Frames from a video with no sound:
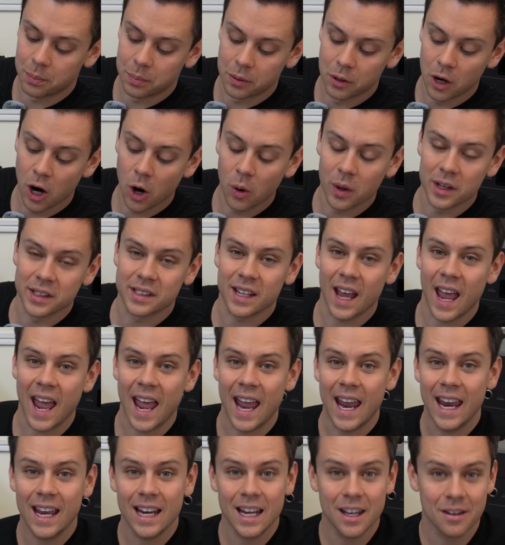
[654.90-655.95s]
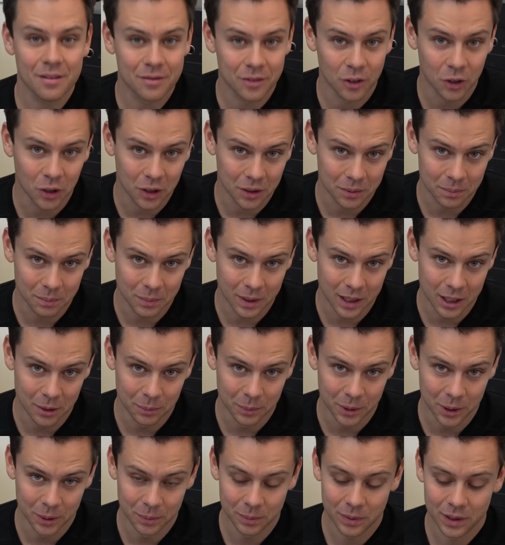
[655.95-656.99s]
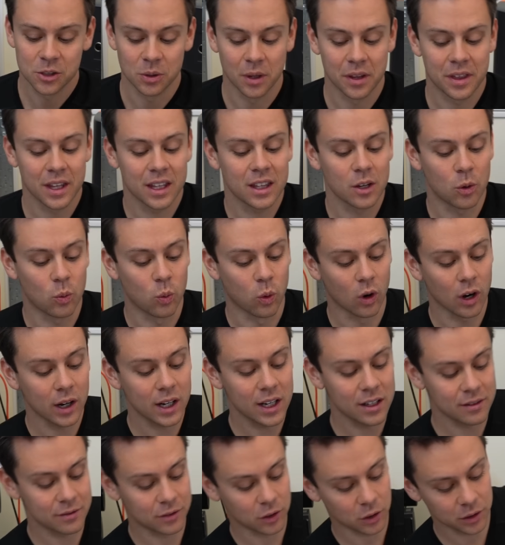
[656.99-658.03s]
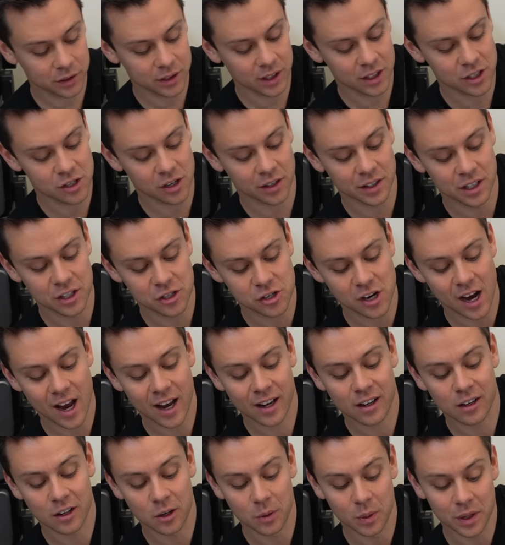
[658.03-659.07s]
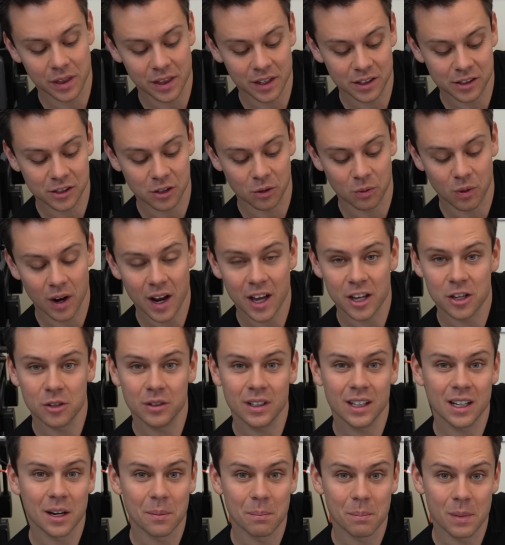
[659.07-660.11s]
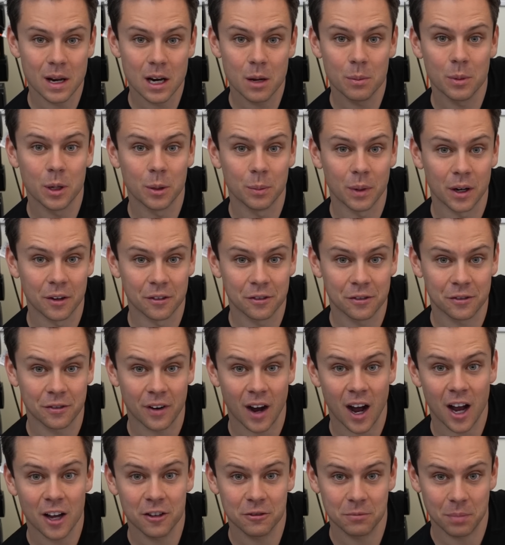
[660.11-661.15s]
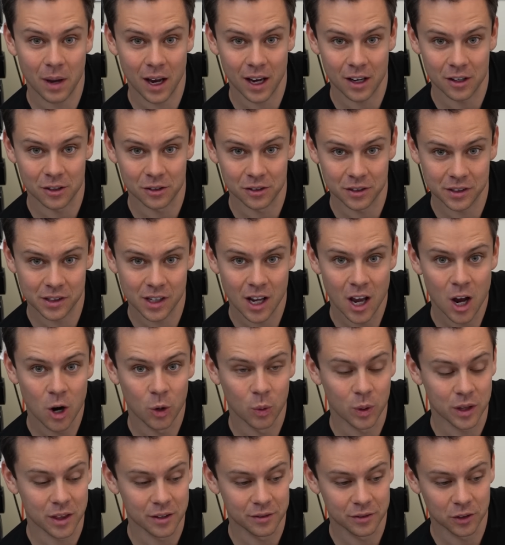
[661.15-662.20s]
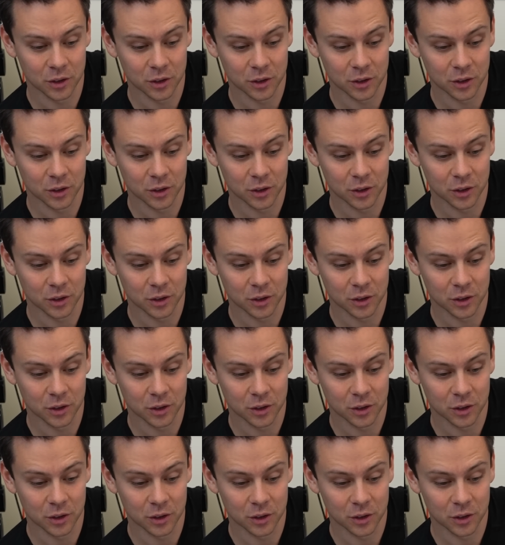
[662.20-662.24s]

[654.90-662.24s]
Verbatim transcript: Pro is eighty volt minimum. So I think the working voltage on the Jackery with this array, you need a minimum of five panels with a